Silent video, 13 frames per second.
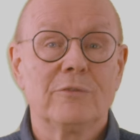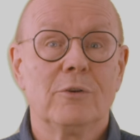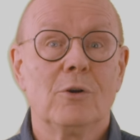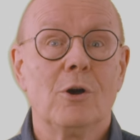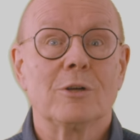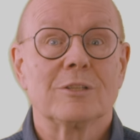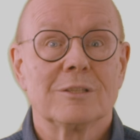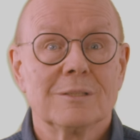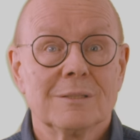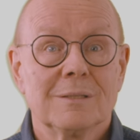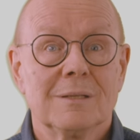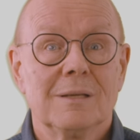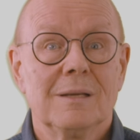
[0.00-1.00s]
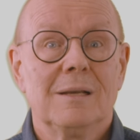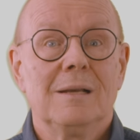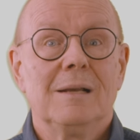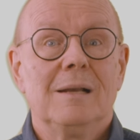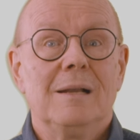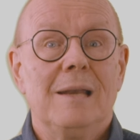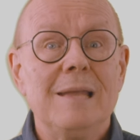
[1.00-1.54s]
forgot.
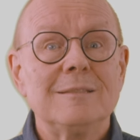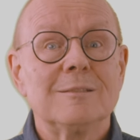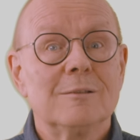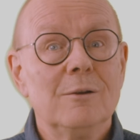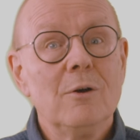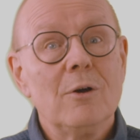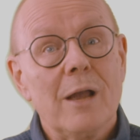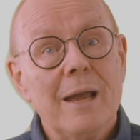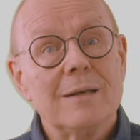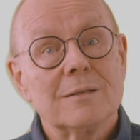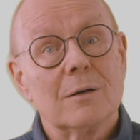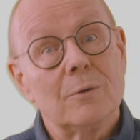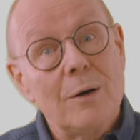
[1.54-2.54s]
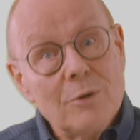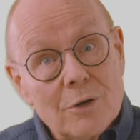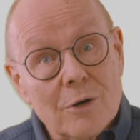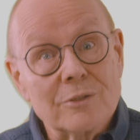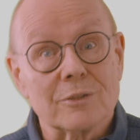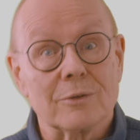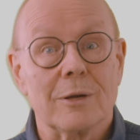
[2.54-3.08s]
Let's look at road
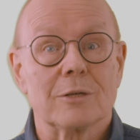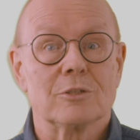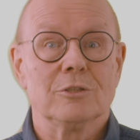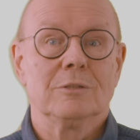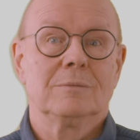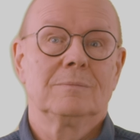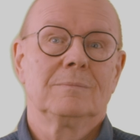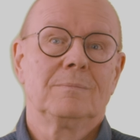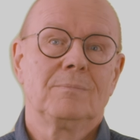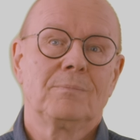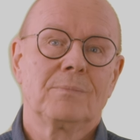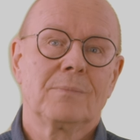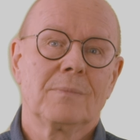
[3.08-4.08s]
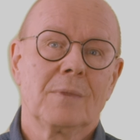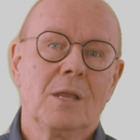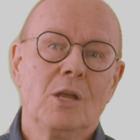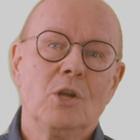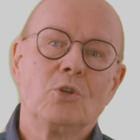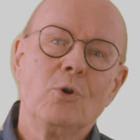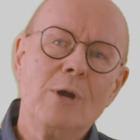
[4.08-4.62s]
construction.
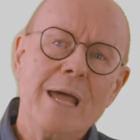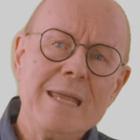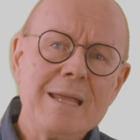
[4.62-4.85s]
To lay